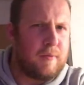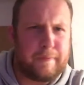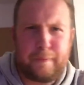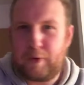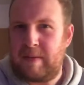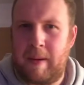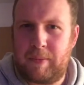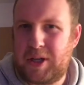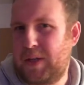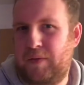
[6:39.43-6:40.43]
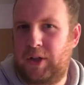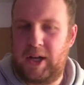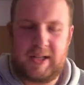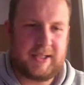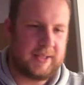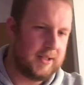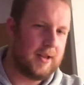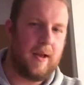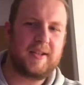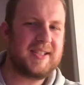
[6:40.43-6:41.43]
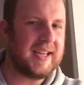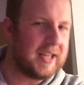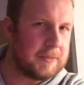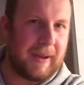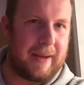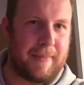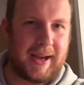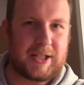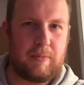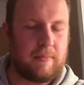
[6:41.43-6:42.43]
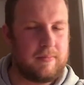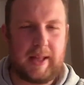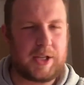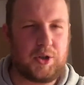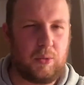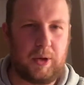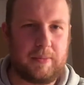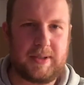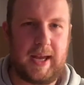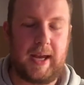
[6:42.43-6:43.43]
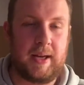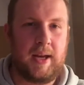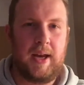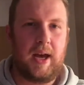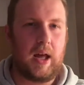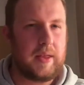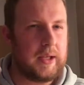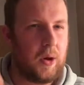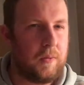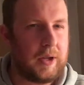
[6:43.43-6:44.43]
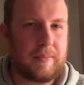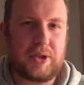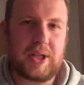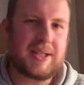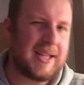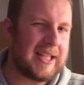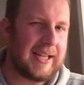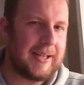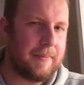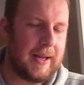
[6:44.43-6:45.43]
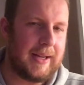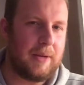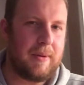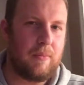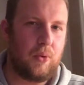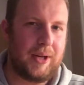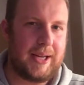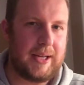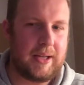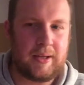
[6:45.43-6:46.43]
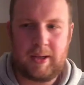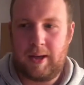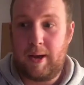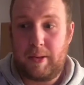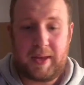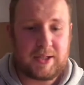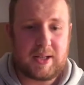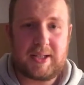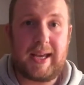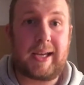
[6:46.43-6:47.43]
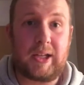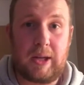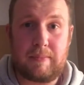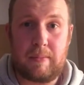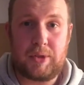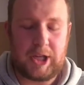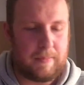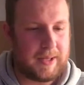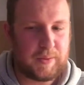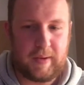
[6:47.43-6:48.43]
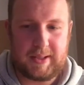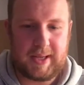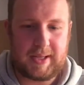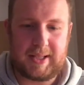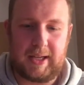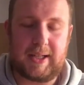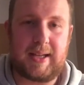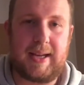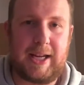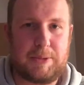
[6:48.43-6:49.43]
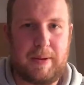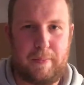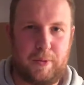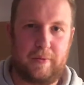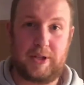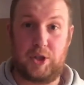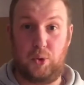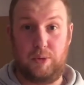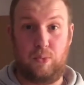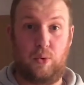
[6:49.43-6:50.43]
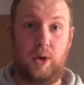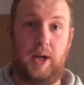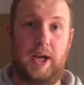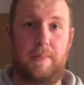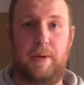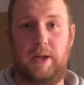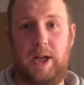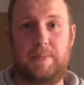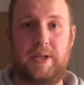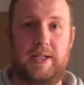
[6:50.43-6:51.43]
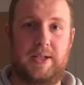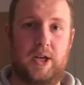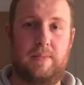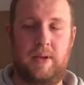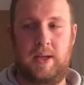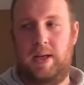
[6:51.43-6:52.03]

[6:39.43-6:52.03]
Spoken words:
free memberships for kids, seniors pay maximum. That's not what I'm saying. I think golf clubs just need to be a little bit more lenient. Things like the second club membership, that's fantastic because it allows people to obviously join a couple of clubs at a time.